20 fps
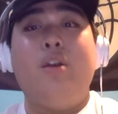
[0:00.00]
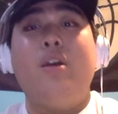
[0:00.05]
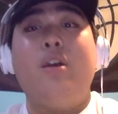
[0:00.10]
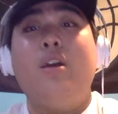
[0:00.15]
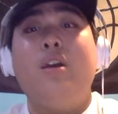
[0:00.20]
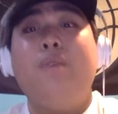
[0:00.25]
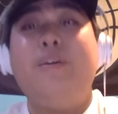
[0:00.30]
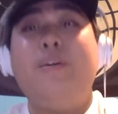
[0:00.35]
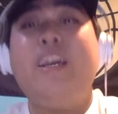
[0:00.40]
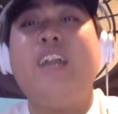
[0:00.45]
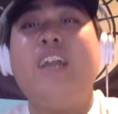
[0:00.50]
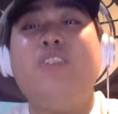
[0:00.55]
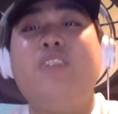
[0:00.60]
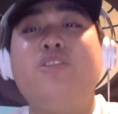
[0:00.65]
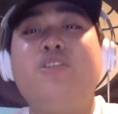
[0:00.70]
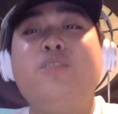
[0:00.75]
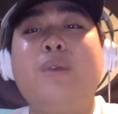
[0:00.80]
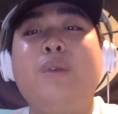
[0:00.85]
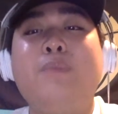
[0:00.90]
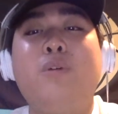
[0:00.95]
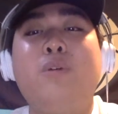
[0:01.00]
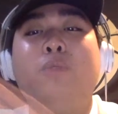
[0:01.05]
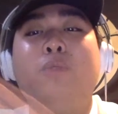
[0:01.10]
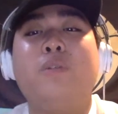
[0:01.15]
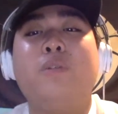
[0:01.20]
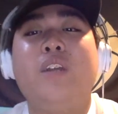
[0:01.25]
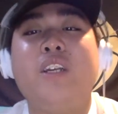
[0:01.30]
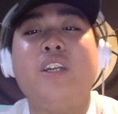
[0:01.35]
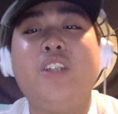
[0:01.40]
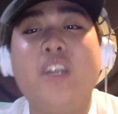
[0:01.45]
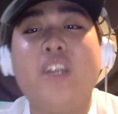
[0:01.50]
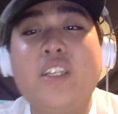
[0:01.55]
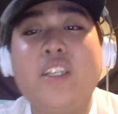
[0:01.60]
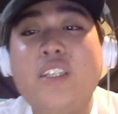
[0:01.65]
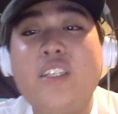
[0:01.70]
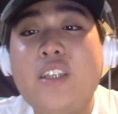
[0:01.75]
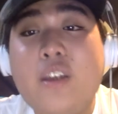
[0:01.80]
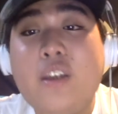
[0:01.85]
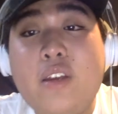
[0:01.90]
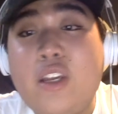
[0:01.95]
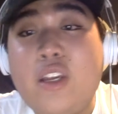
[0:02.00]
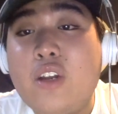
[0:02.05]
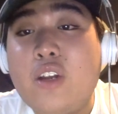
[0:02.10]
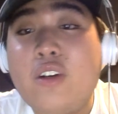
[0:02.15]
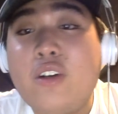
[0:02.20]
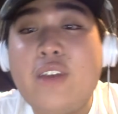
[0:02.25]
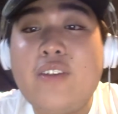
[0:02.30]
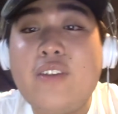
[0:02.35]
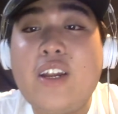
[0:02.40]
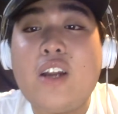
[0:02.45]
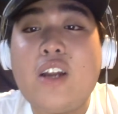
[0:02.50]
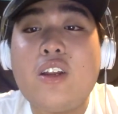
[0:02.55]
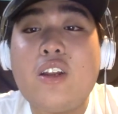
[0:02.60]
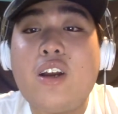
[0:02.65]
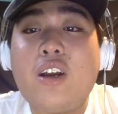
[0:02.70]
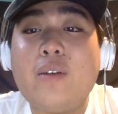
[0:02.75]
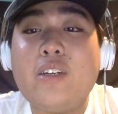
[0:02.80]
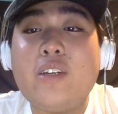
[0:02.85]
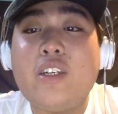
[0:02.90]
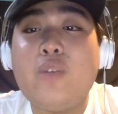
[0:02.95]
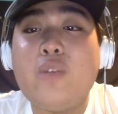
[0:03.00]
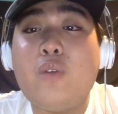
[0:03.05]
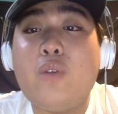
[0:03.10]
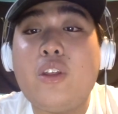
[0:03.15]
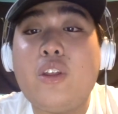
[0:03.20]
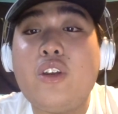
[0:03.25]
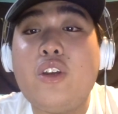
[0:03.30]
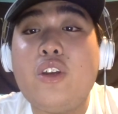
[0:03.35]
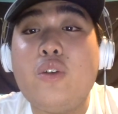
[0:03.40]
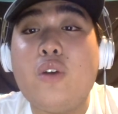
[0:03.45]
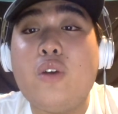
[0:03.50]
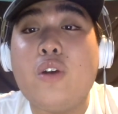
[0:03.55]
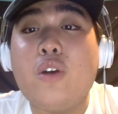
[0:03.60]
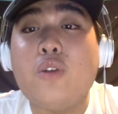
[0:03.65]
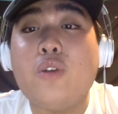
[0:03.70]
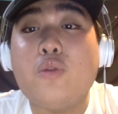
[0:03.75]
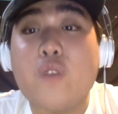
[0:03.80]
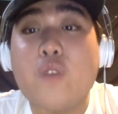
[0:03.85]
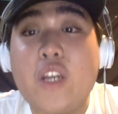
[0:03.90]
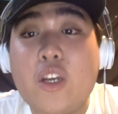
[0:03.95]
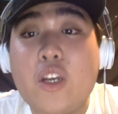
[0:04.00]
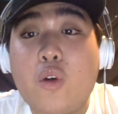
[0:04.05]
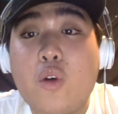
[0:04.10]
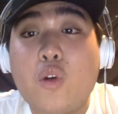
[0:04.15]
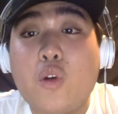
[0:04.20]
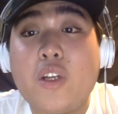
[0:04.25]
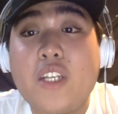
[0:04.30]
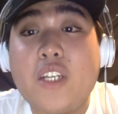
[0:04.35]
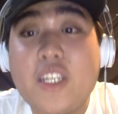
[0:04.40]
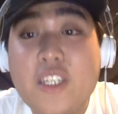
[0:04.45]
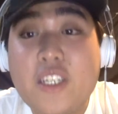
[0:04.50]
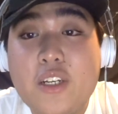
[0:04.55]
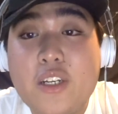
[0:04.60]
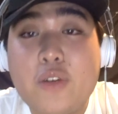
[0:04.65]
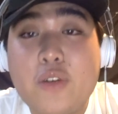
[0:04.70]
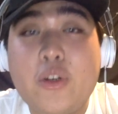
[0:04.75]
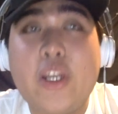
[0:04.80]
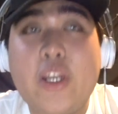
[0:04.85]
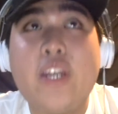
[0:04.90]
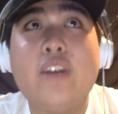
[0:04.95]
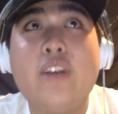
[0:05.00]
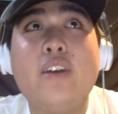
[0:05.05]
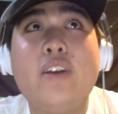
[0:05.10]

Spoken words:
Well, yeah, those are my bold predictions. Leave it down in the comment section whether you agree or disagree.